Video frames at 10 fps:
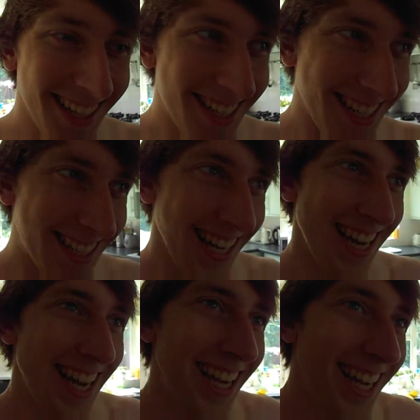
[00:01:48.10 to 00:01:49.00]

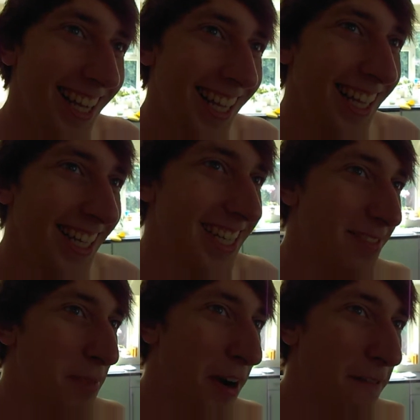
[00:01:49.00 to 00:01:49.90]
today
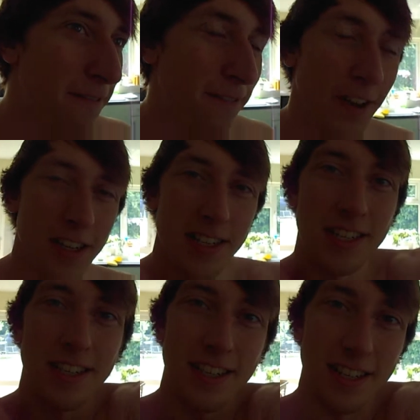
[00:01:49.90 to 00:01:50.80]
is my
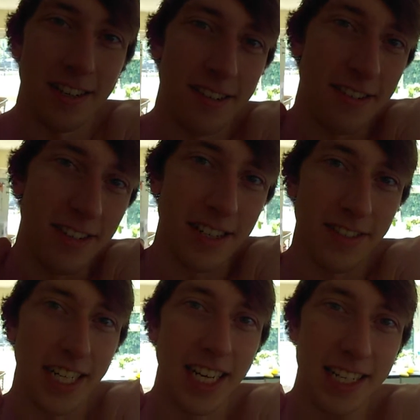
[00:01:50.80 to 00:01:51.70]
first
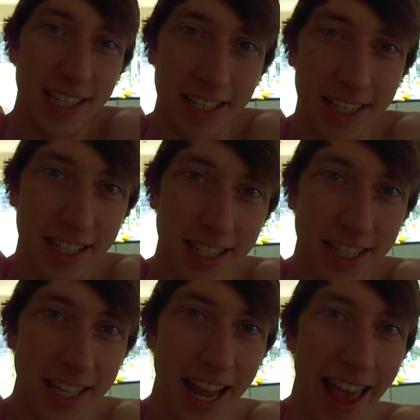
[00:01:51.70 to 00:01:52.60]
driving lesson
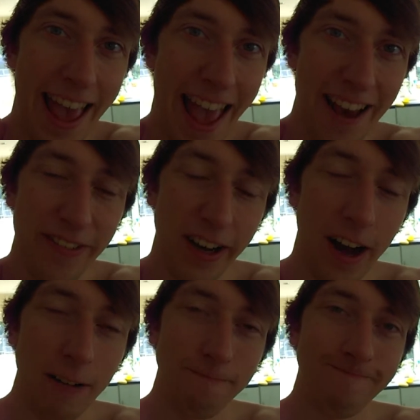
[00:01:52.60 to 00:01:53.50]

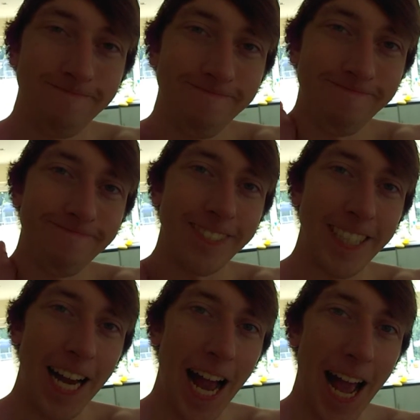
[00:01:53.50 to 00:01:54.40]
ever.
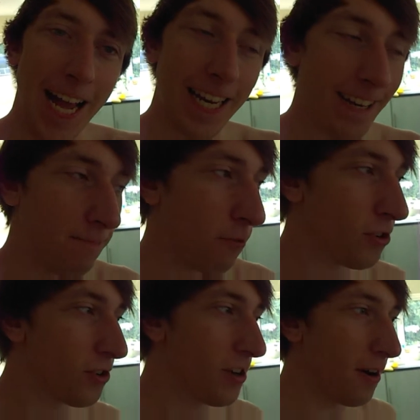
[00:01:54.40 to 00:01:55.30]
And I'm
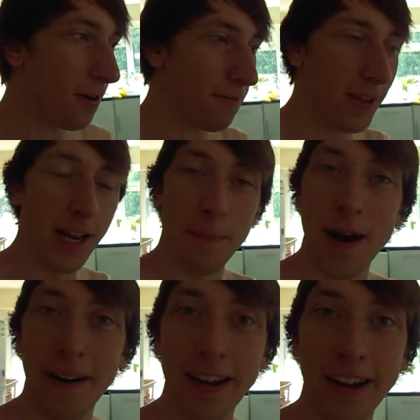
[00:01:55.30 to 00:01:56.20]
not sure how I feel
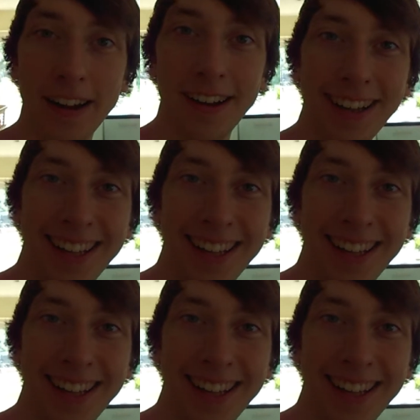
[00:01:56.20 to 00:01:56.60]
about it.